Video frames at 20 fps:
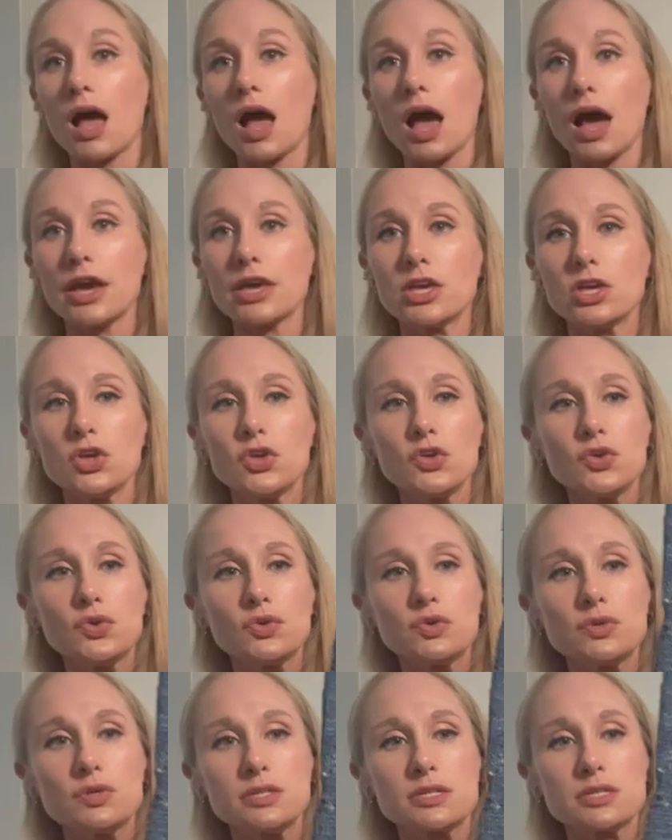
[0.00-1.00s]

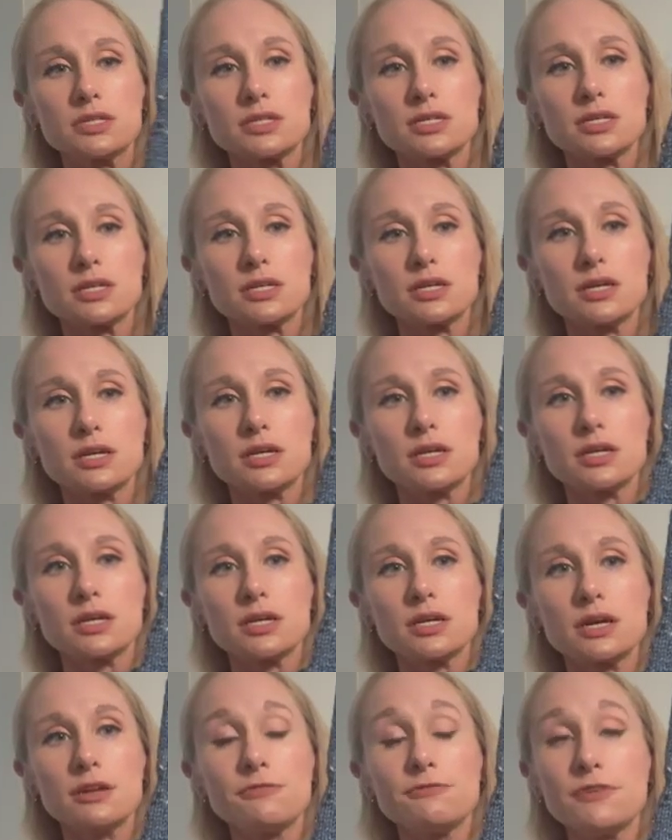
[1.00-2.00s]
used
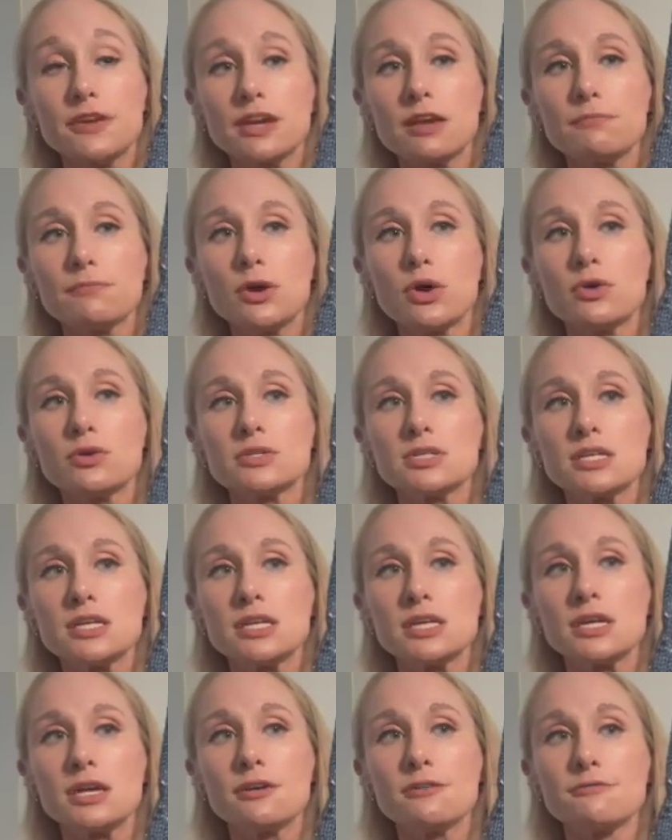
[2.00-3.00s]
Fig and
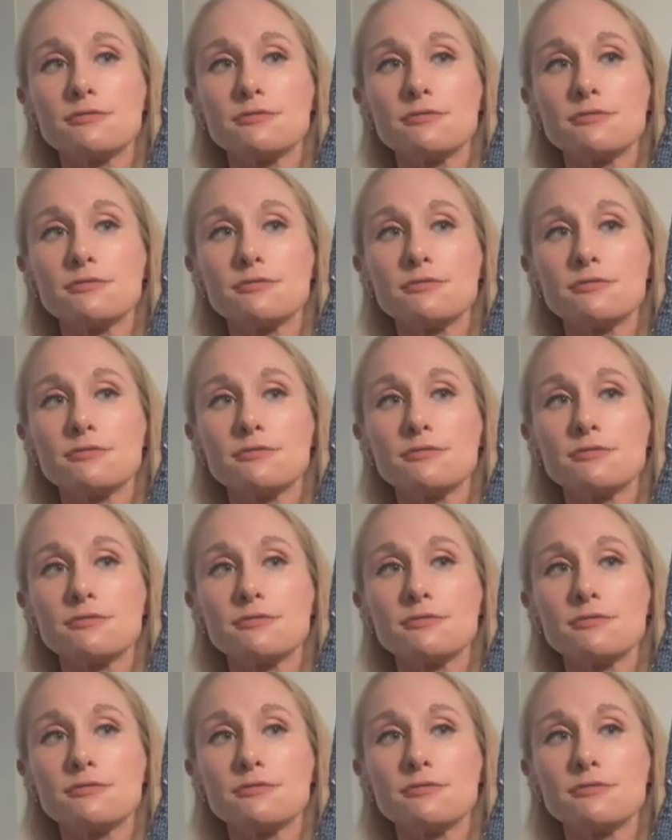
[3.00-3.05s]
Posy